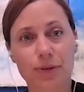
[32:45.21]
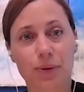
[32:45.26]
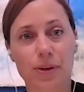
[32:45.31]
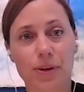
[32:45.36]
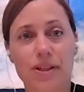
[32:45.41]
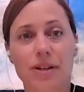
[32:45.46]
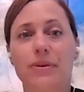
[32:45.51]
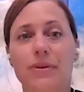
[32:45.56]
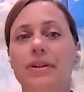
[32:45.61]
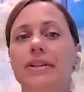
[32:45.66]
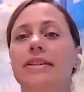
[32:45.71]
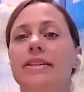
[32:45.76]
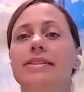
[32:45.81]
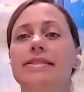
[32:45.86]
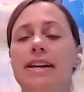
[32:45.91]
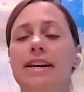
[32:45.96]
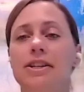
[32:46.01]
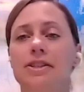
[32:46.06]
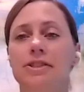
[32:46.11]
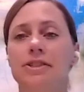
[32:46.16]
for the
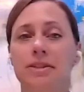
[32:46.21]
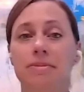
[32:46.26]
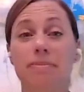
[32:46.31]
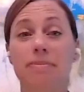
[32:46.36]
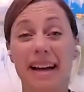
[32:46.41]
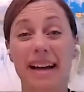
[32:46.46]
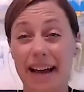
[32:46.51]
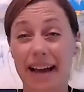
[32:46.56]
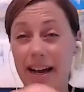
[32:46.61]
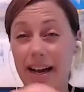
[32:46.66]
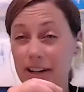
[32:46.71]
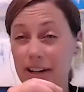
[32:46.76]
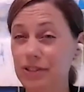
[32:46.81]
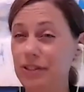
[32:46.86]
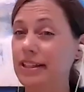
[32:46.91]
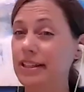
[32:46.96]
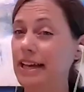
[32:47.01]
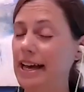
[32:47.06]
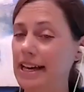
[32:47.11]
organization by actually